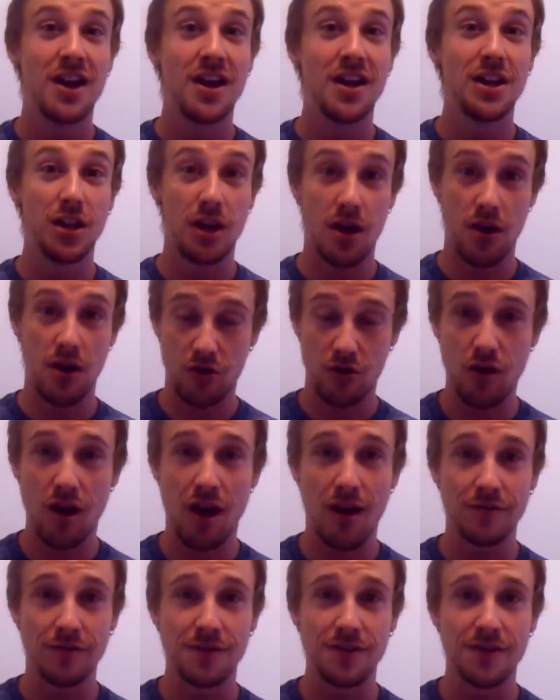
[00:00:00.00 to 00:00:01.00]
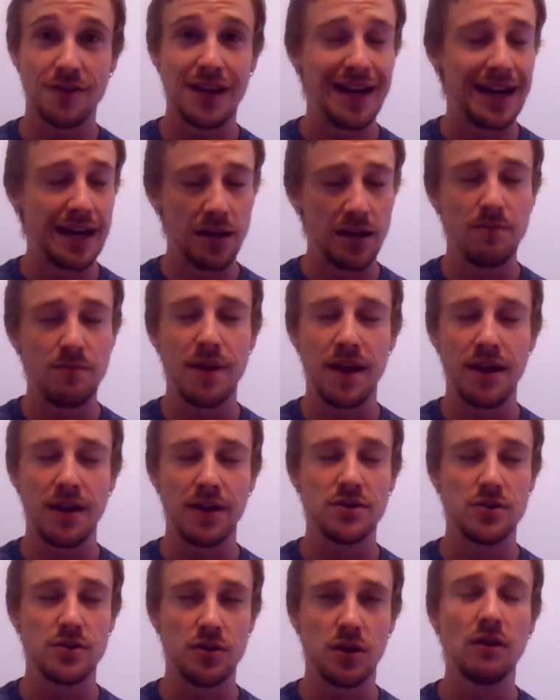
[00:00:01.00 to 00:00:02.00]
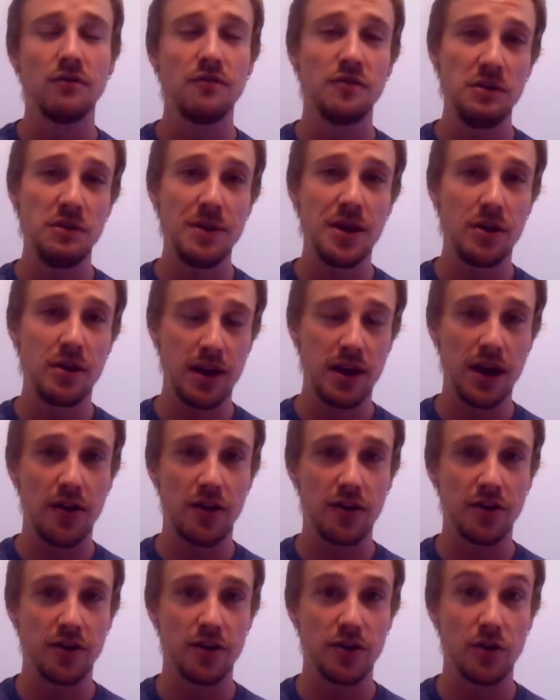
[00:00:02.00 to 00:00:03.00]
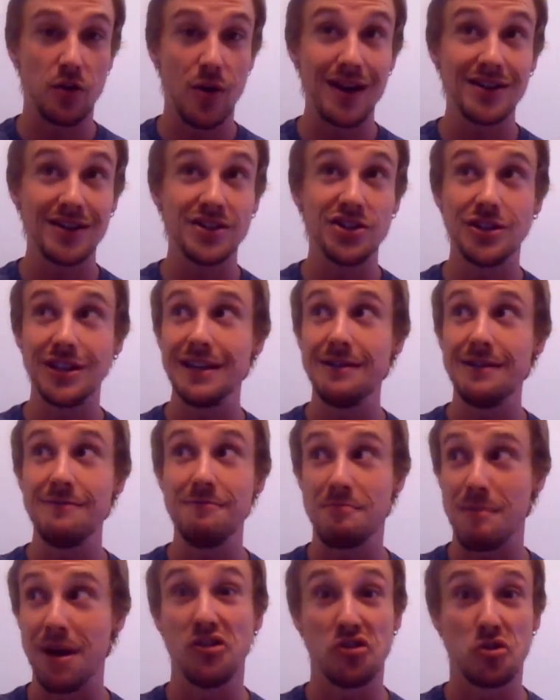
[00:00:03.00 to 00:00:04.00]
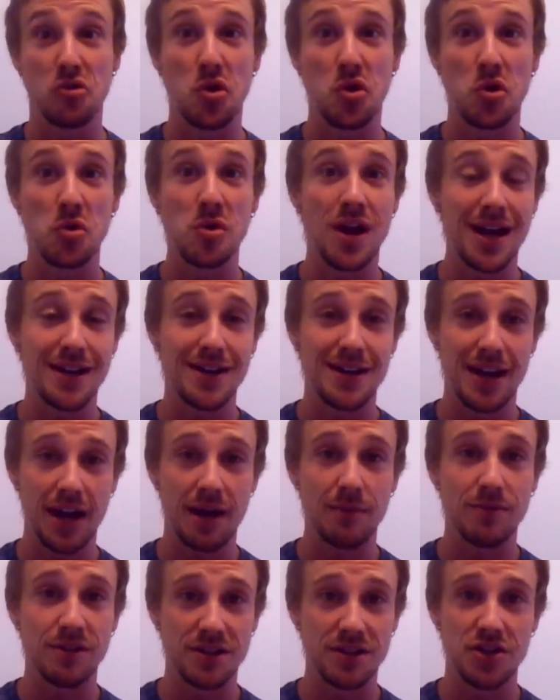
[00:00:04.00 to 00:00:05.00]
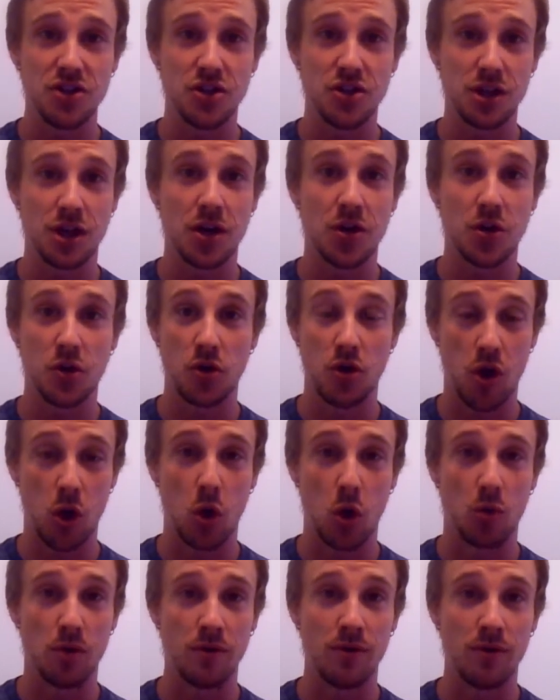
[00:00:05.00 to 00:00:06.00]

Lara Croft, an independent, strong female character who actually makes her own goddamn decisions on her own.